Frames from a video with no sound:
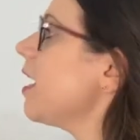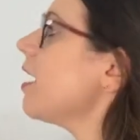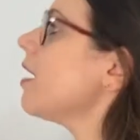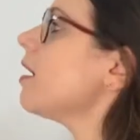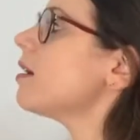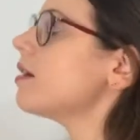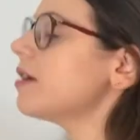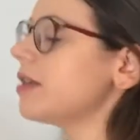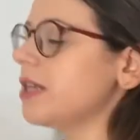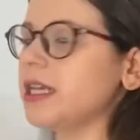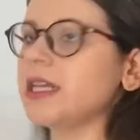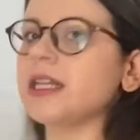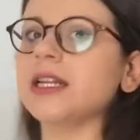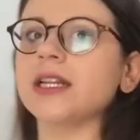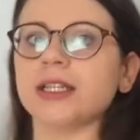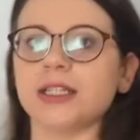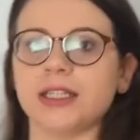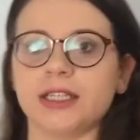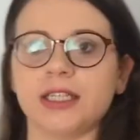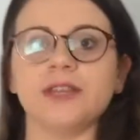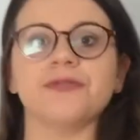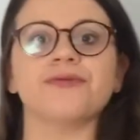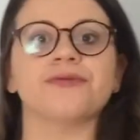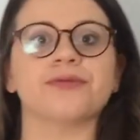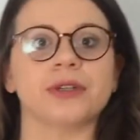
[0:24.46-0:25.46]
are in a
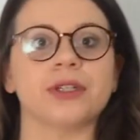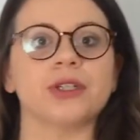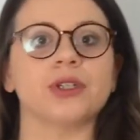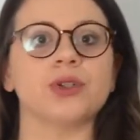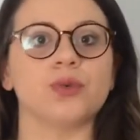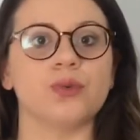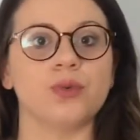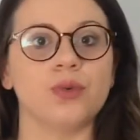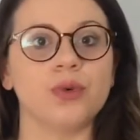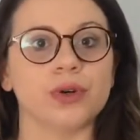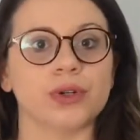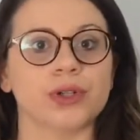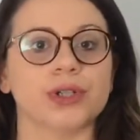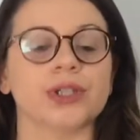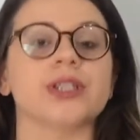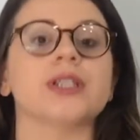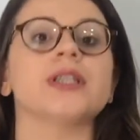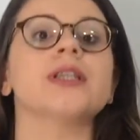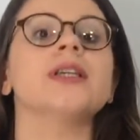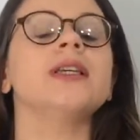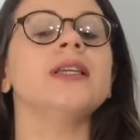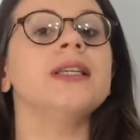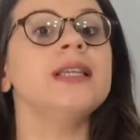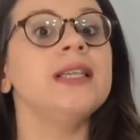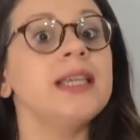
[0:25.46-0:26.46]
different world.
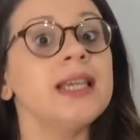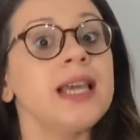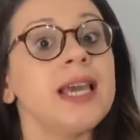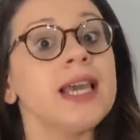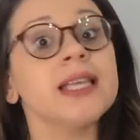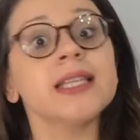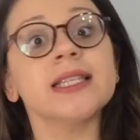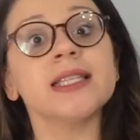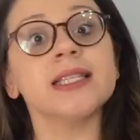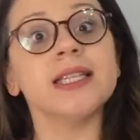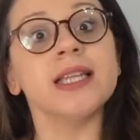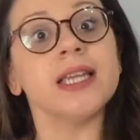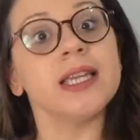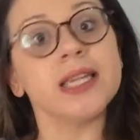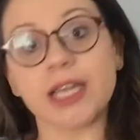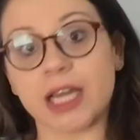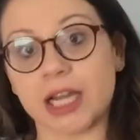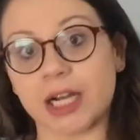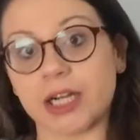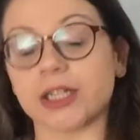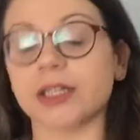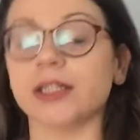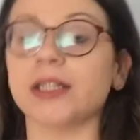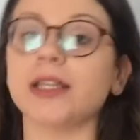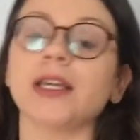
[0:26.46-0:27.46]
Yes, they
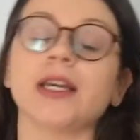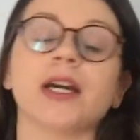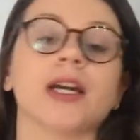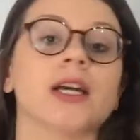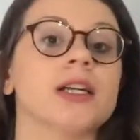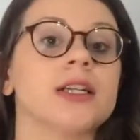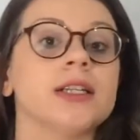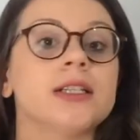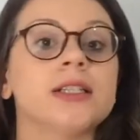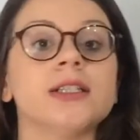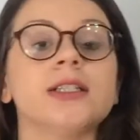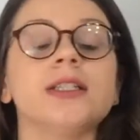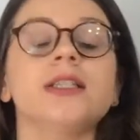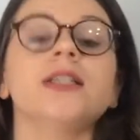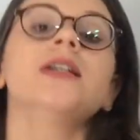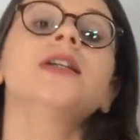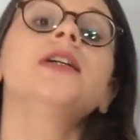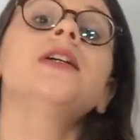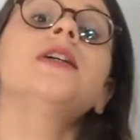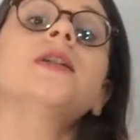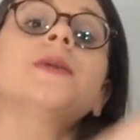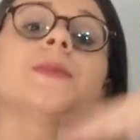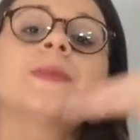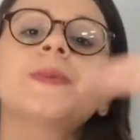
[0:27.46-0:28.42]
are. They are in the